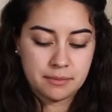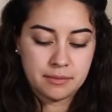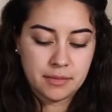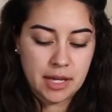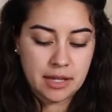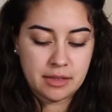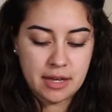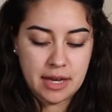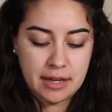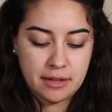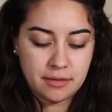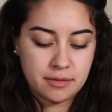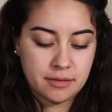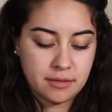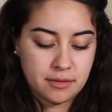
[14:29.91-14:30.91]
like
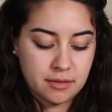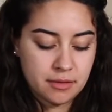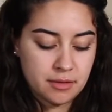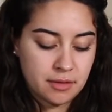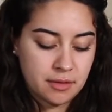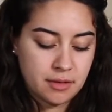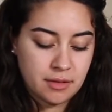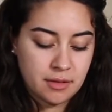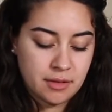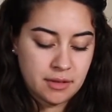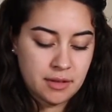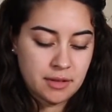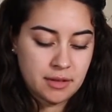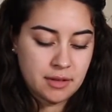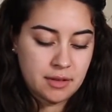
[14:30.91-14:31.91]
that,
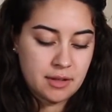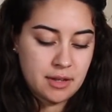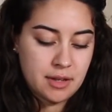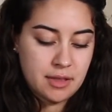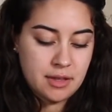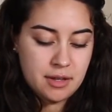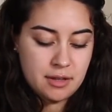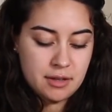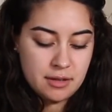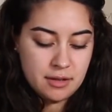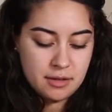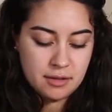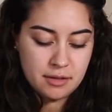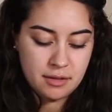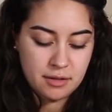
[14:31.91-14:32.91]
and then
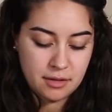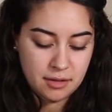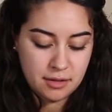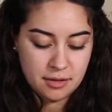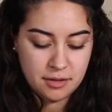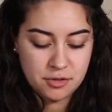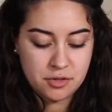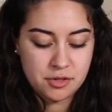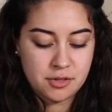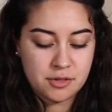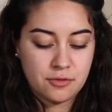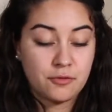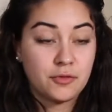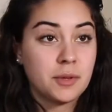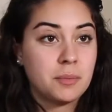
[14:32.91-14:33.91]
just
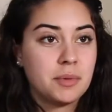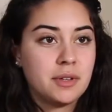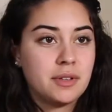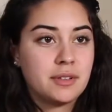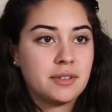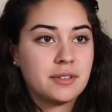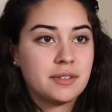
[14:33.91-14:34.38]
flip it